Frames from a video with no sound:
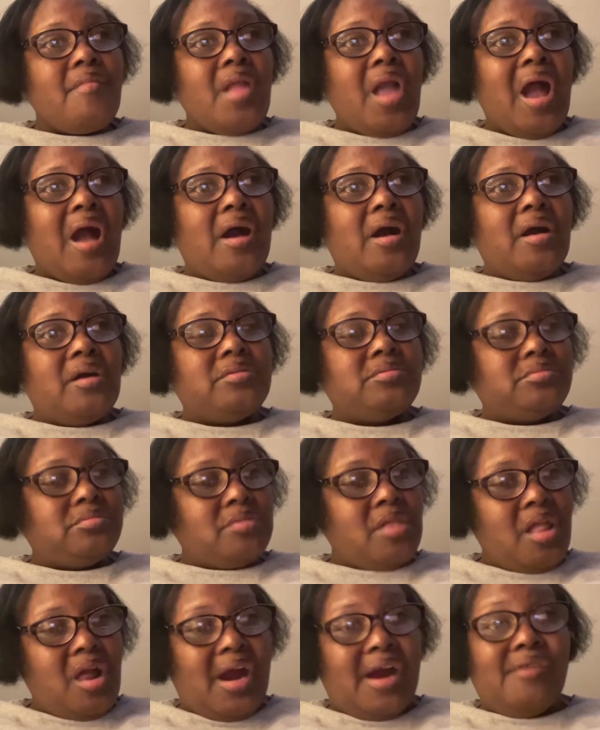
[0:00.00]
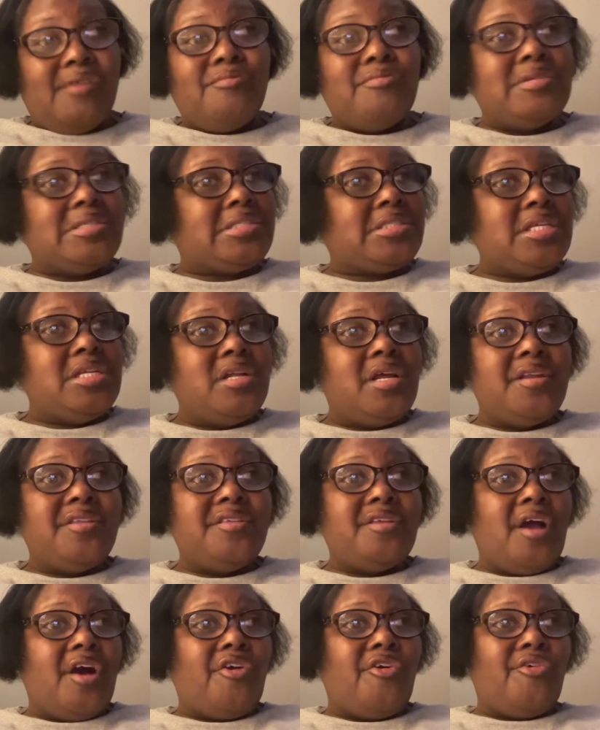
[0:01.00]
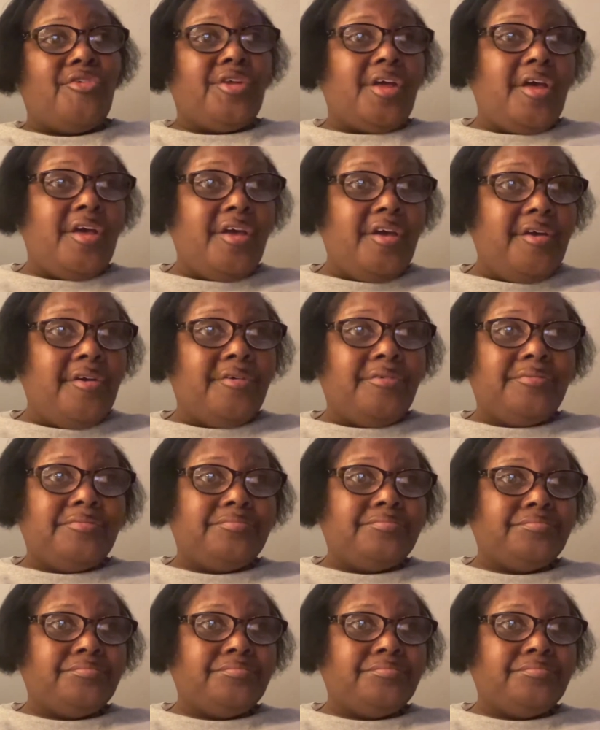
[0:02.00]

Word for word: I don't want to see none of y'all go to hell.